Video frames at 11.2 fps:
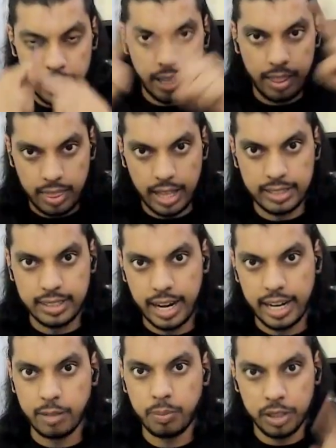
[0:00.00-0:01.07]
That's the
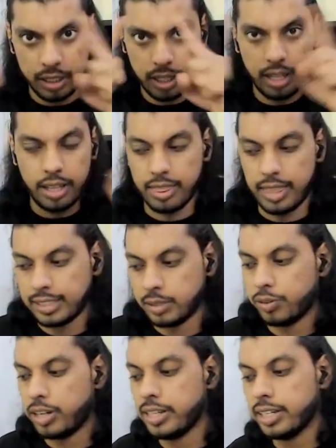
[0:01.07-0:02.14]
landing page. That's the
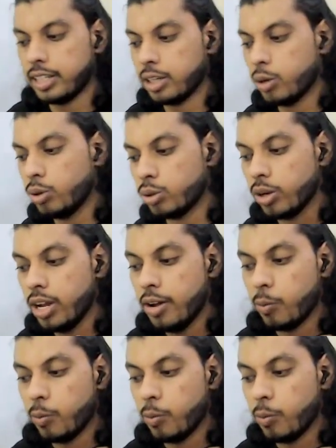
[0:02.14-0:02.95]
funnel that they go to.